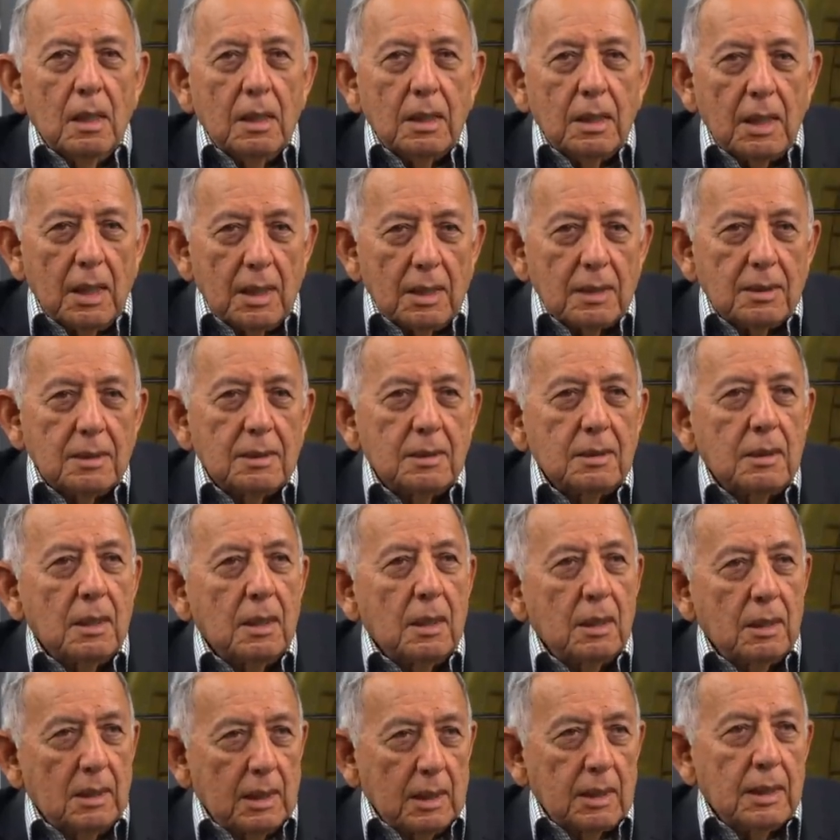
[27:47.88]
Yes,
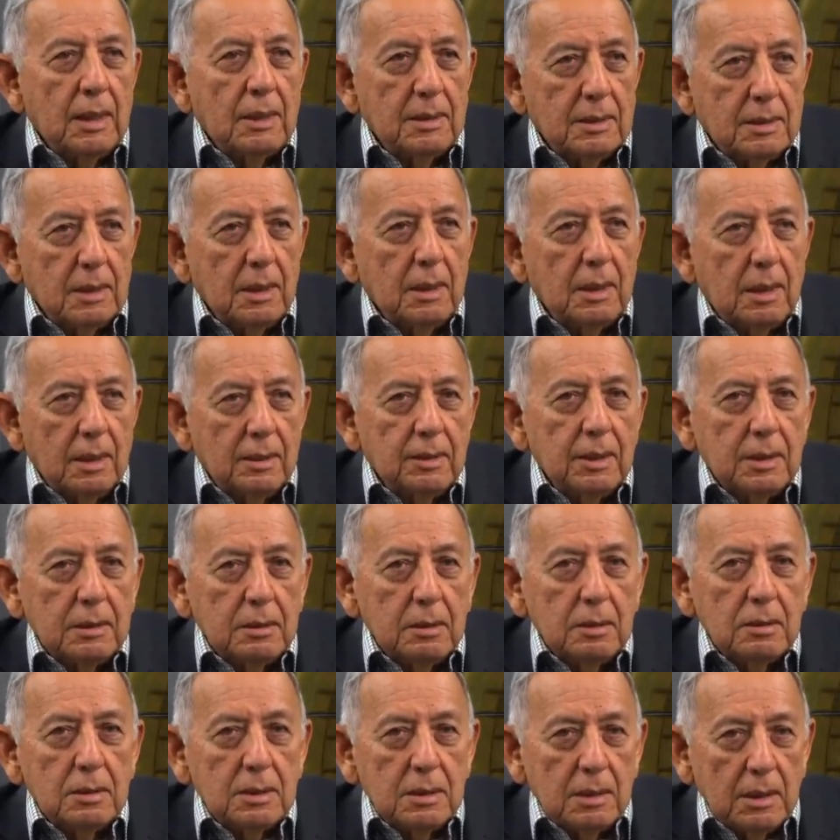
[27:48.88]
uh, like I said, I think
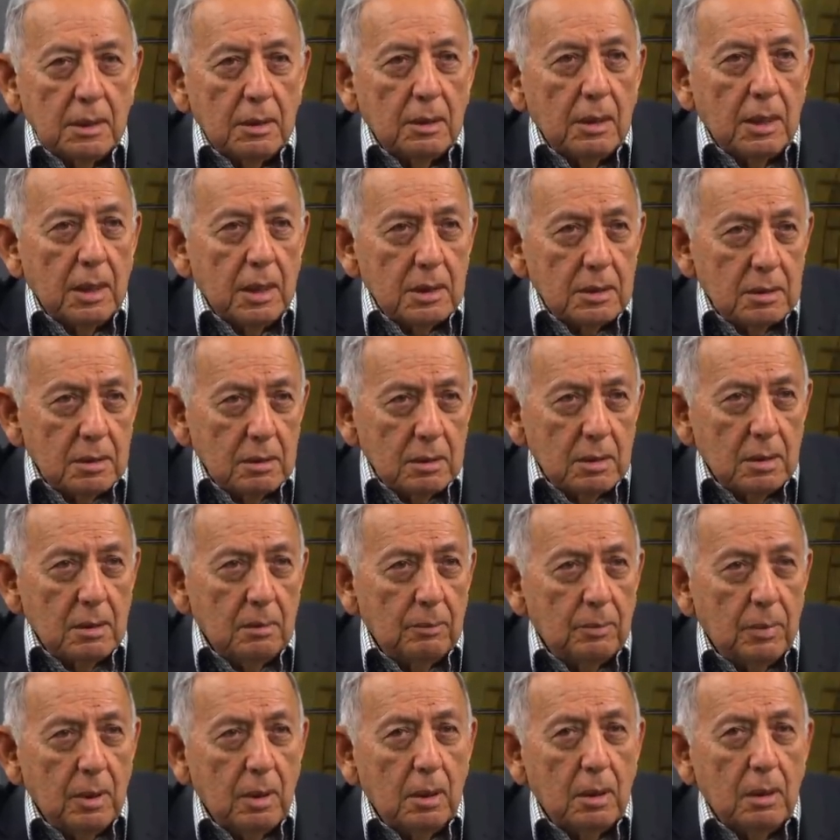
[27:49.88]
there's an international
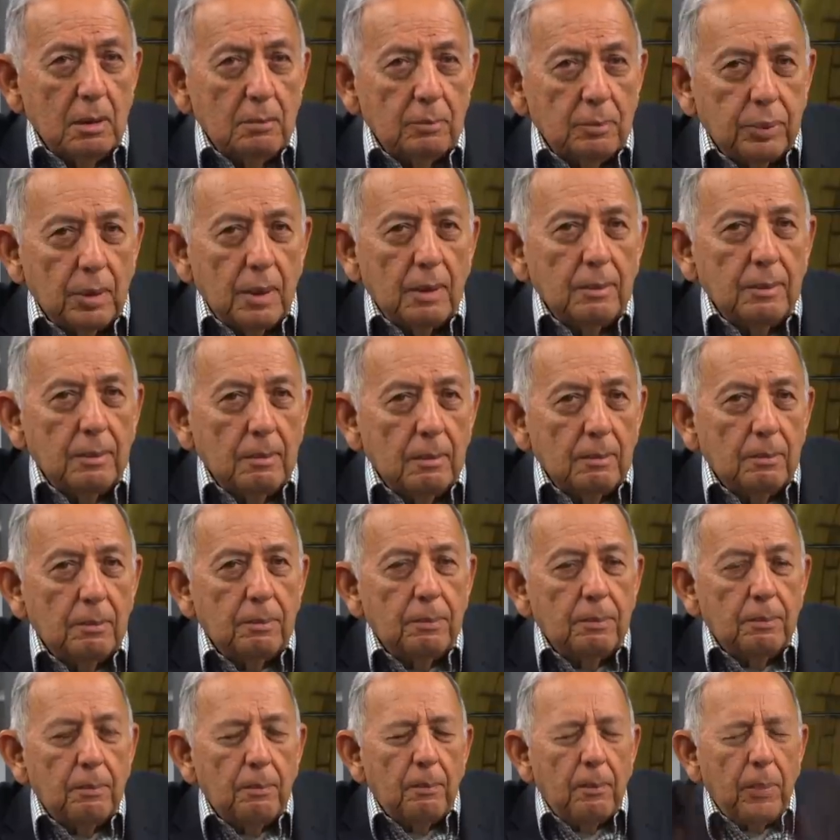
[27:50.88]
cabal, and
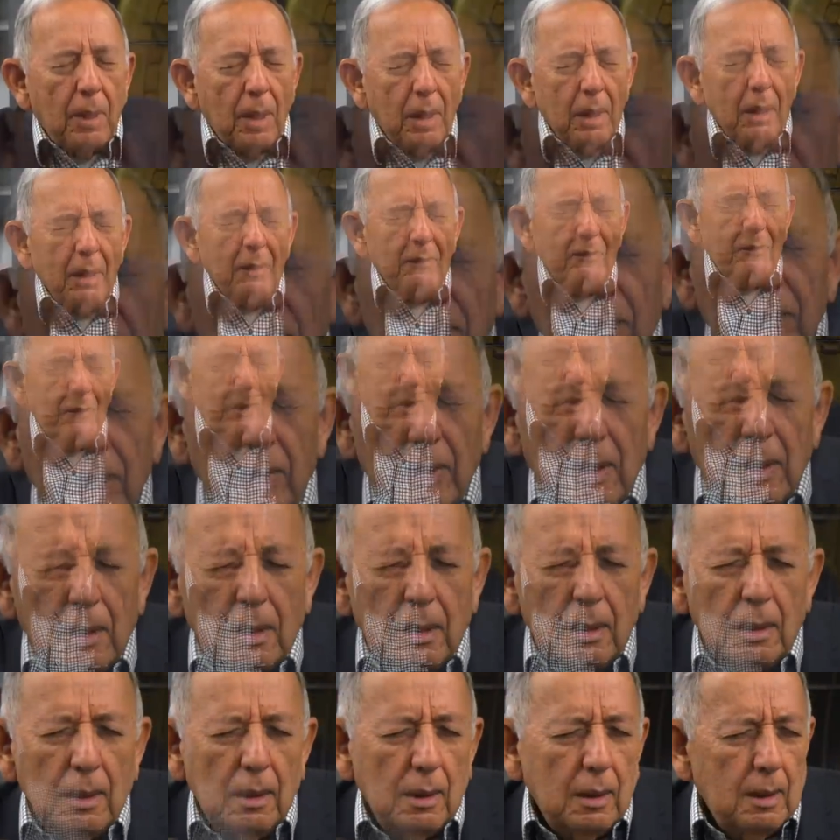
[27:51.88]
part of
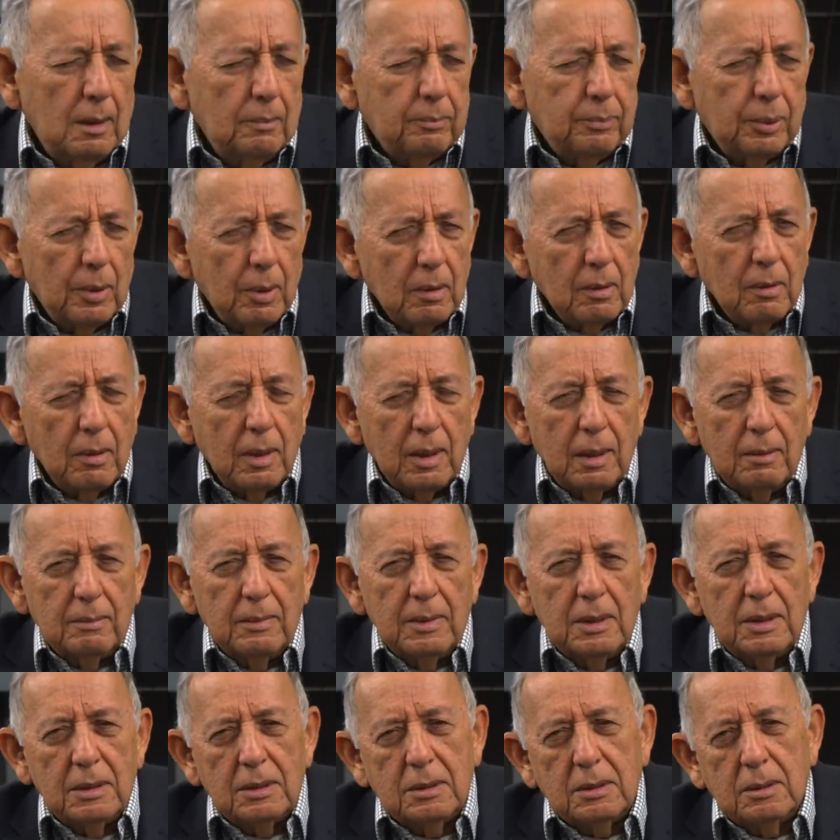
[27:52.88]
their uh, program
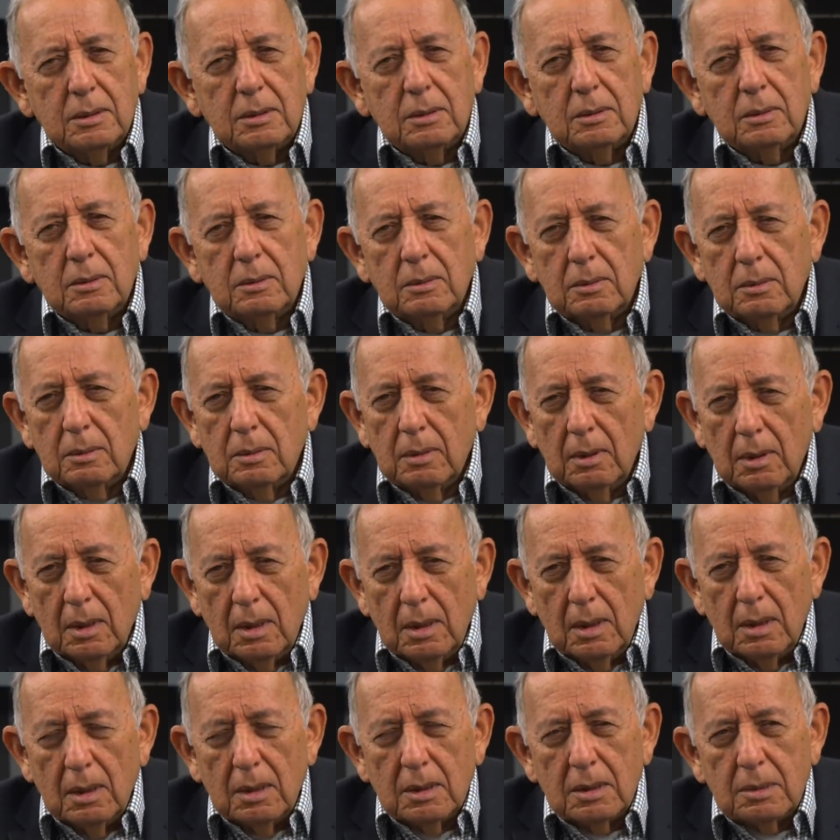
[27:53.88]
is to
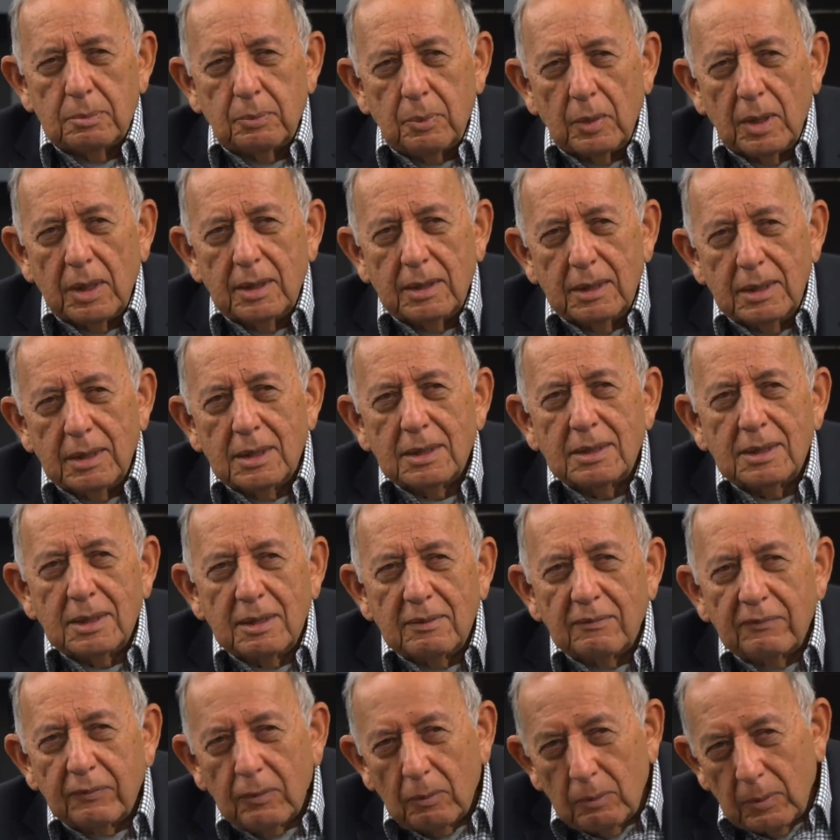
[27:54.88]
spread
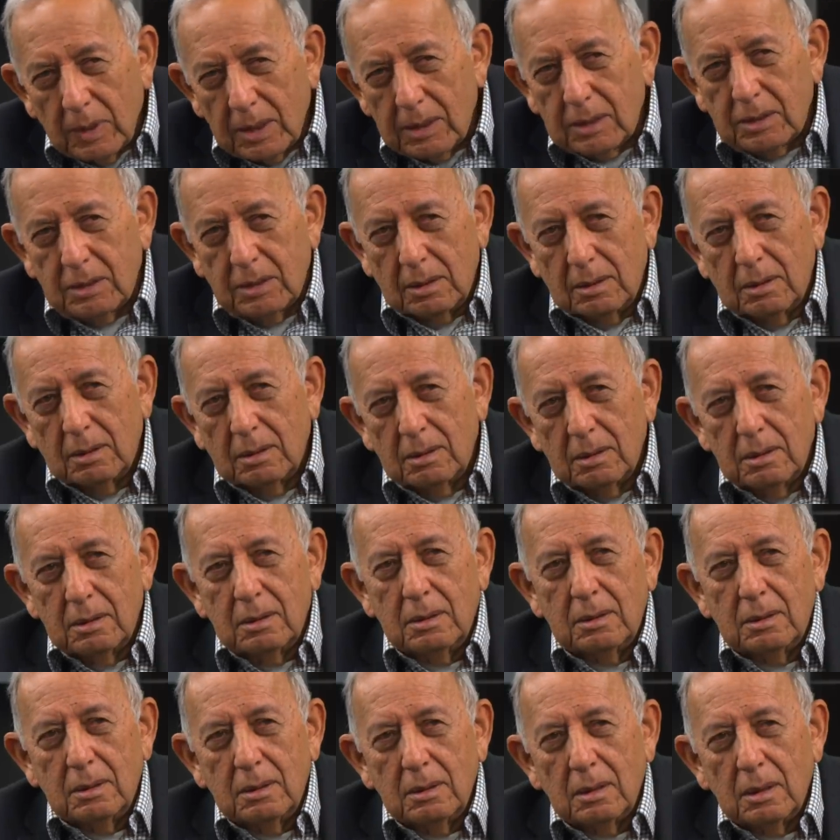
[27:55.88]
disinformation
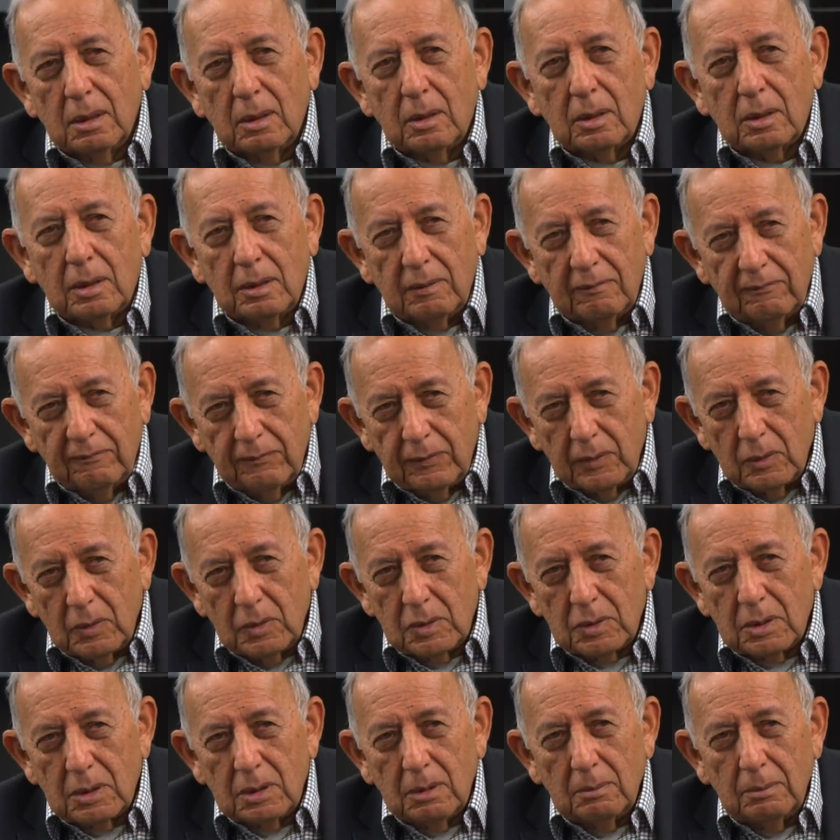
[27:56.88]
or
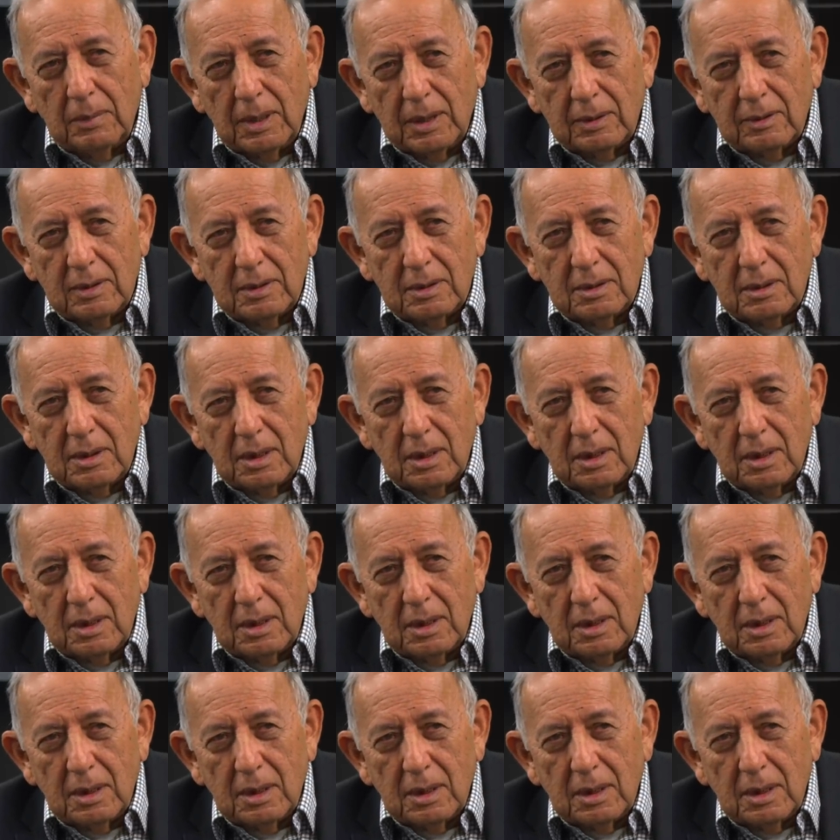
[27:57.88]
confusion about the